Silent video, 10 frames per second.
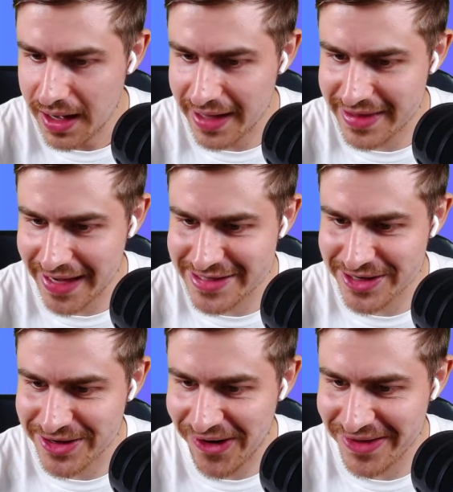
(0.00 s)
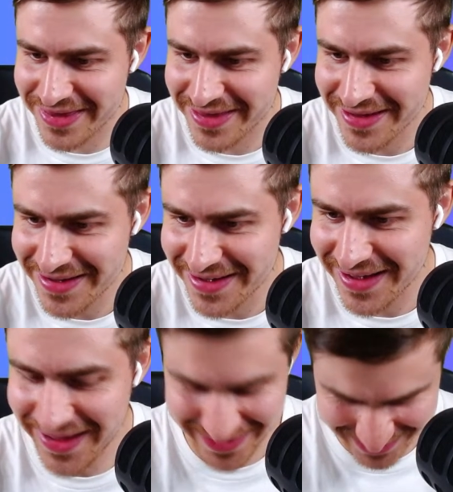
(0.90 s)
Thanks, Siddharth.
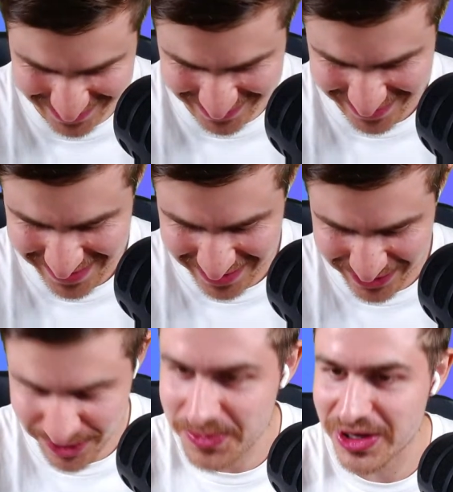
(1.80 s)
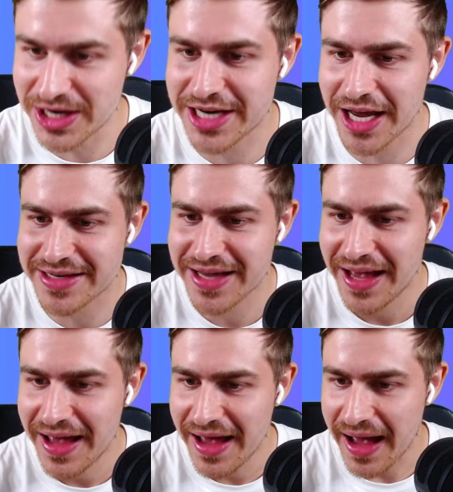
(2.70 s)
Do appreciate it.
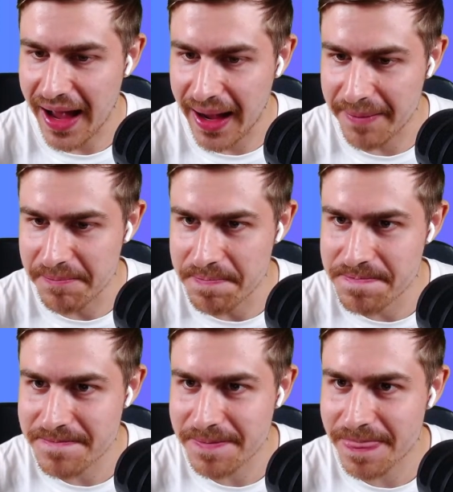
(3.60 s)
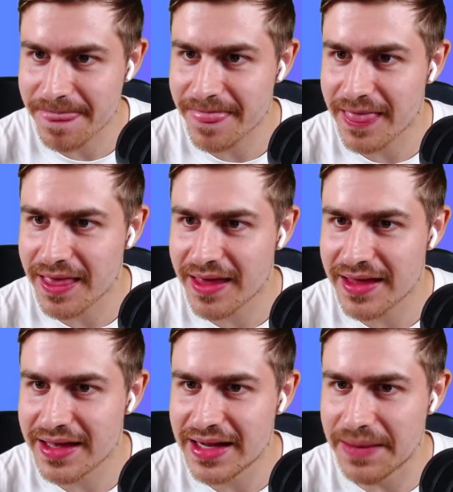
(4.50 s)
Let
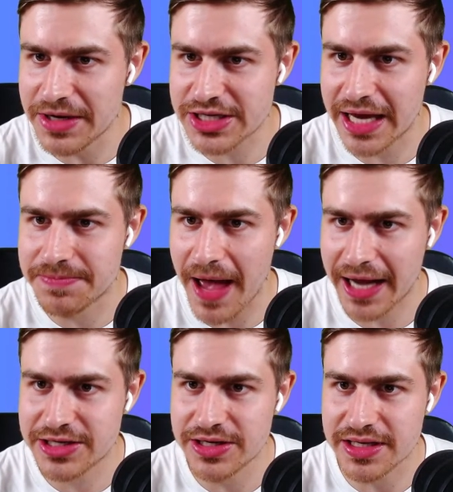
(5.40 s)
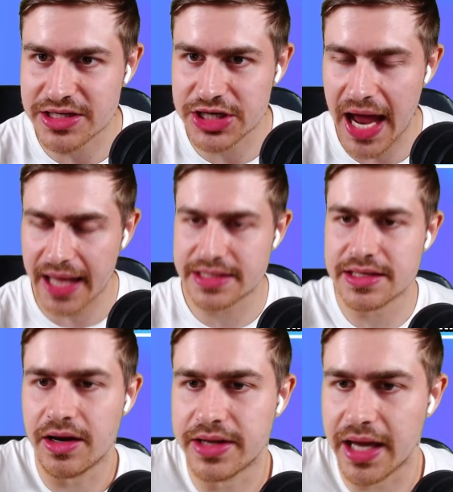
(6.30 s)
me just get back to the chat.
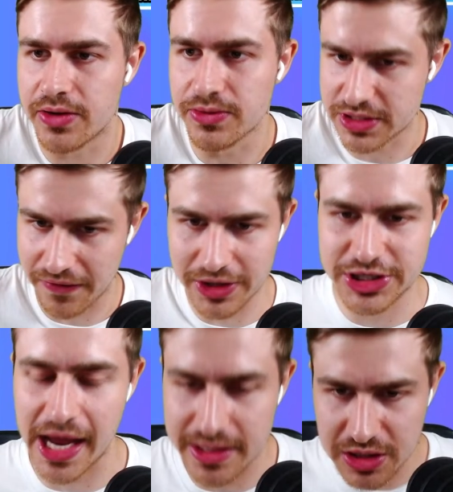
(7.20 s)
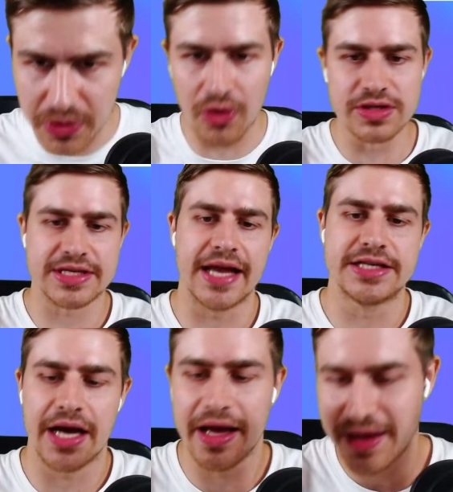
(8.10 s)
Okay, cool. So I've got chat. So we all set
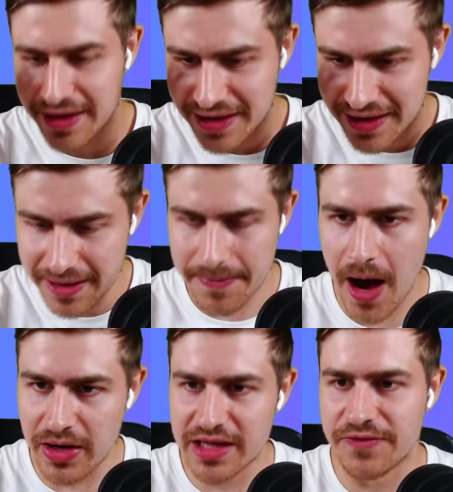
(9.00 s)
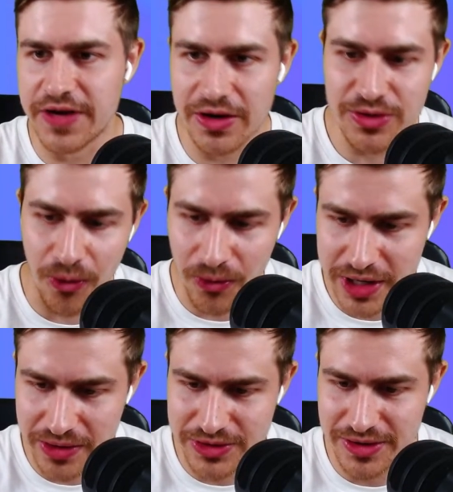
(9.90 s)
here. Apparently the video and the
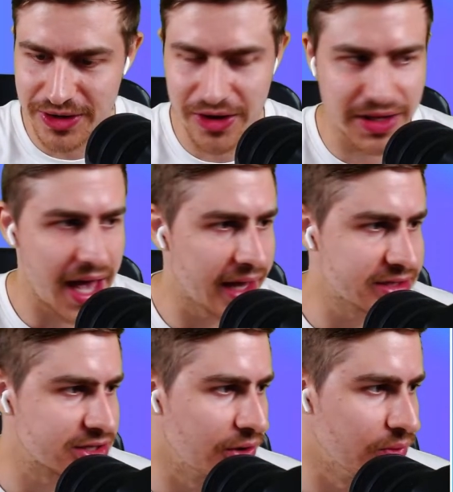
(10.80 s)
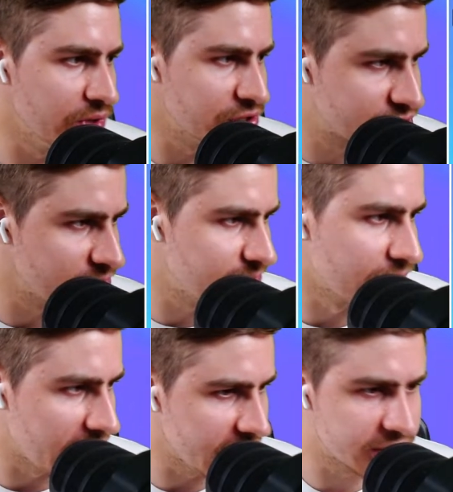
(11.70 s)
audio do look okay, so we should be
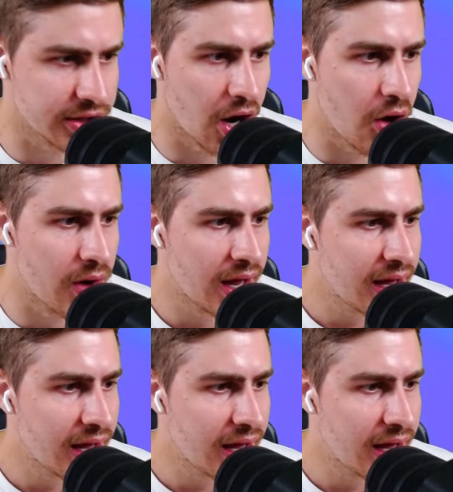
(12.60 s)
ready to go.